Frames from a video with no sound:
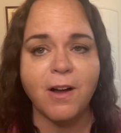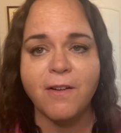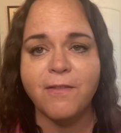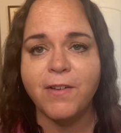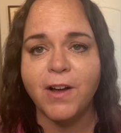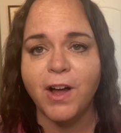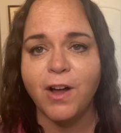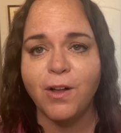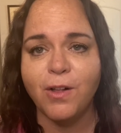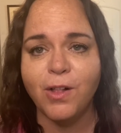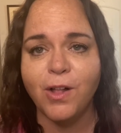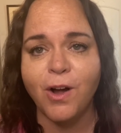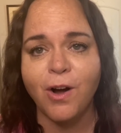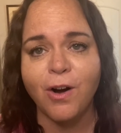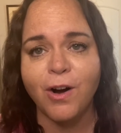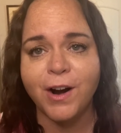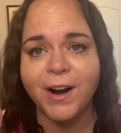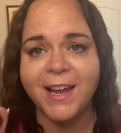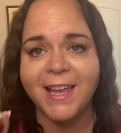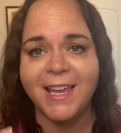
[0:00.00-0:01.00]
fall
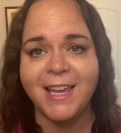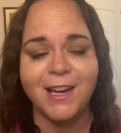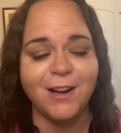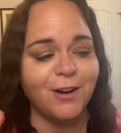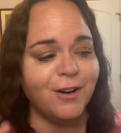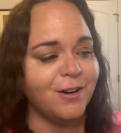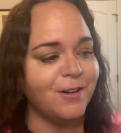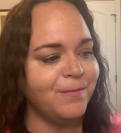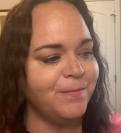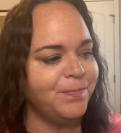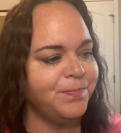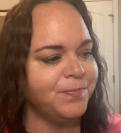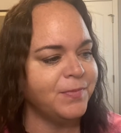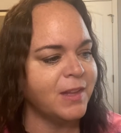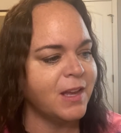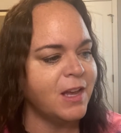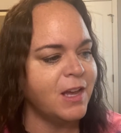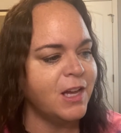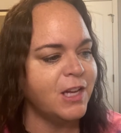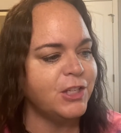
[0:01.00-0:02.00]
are here.
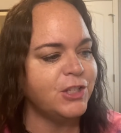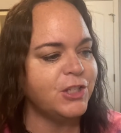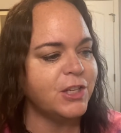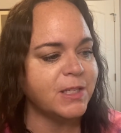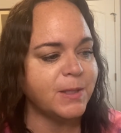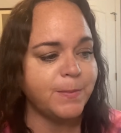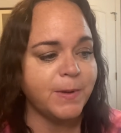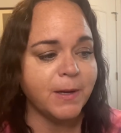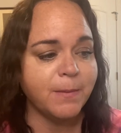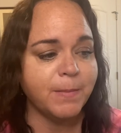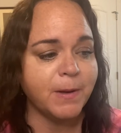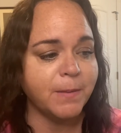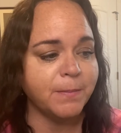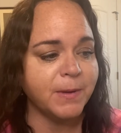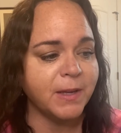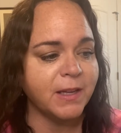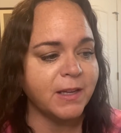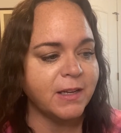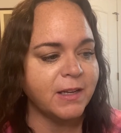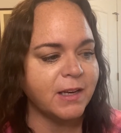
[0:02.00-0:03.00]
Just pick
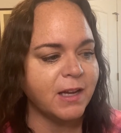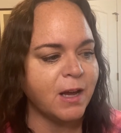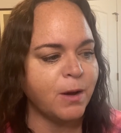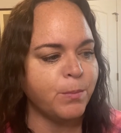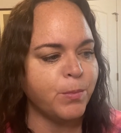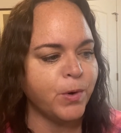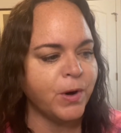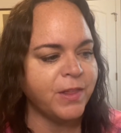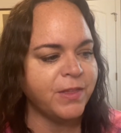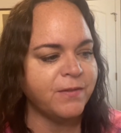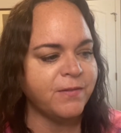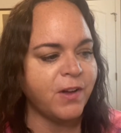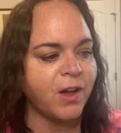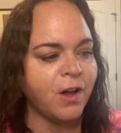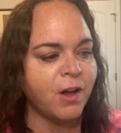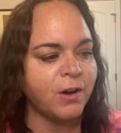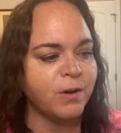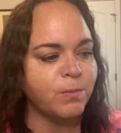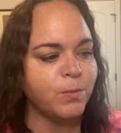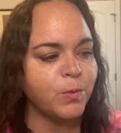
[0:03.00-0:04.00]
pumpkin, a breath of
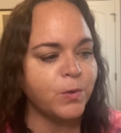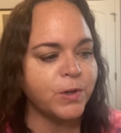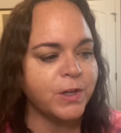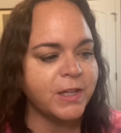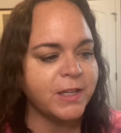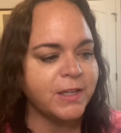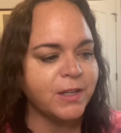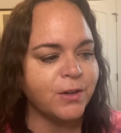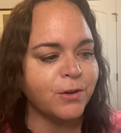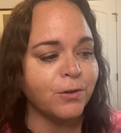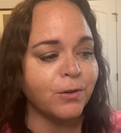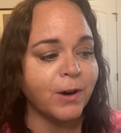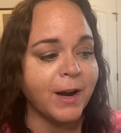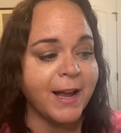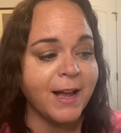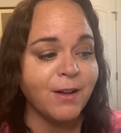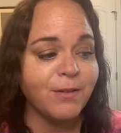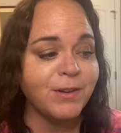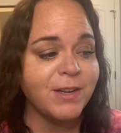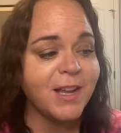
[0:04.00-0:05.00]
autumn wood,
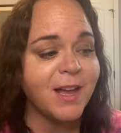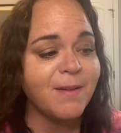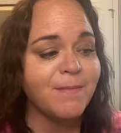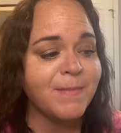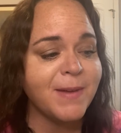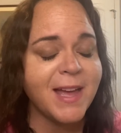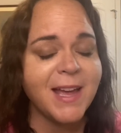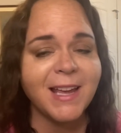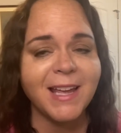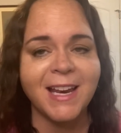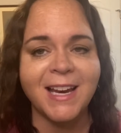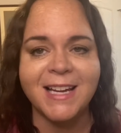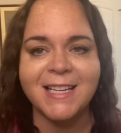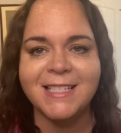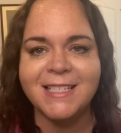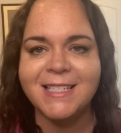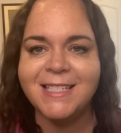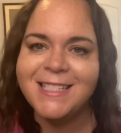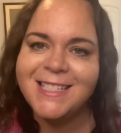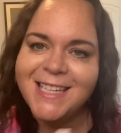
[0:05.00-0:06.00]
ground nutmeg, and a
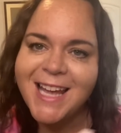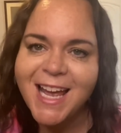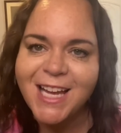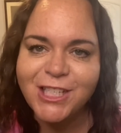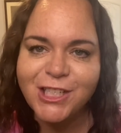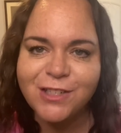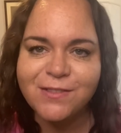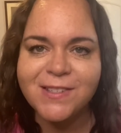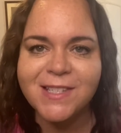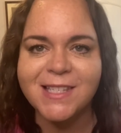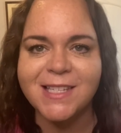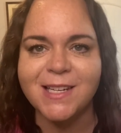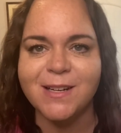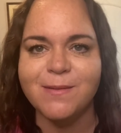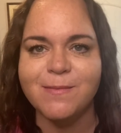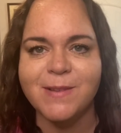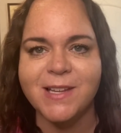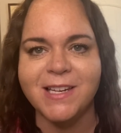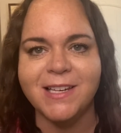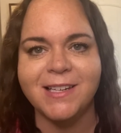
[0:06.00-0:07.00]
dash of
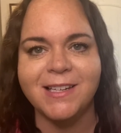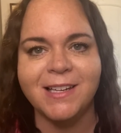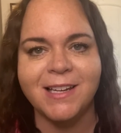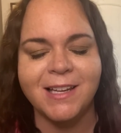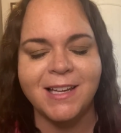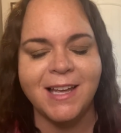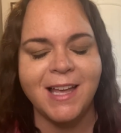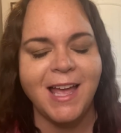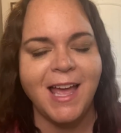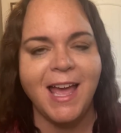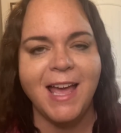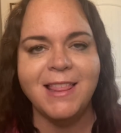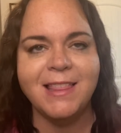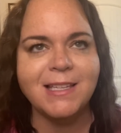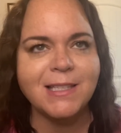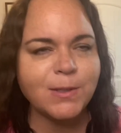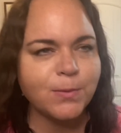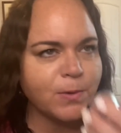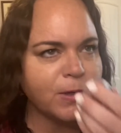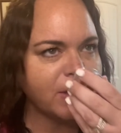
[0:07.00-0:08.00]
cinnamon. And
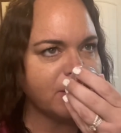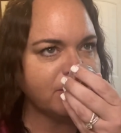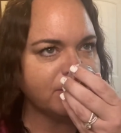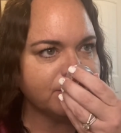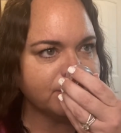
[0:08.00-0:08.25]
this one,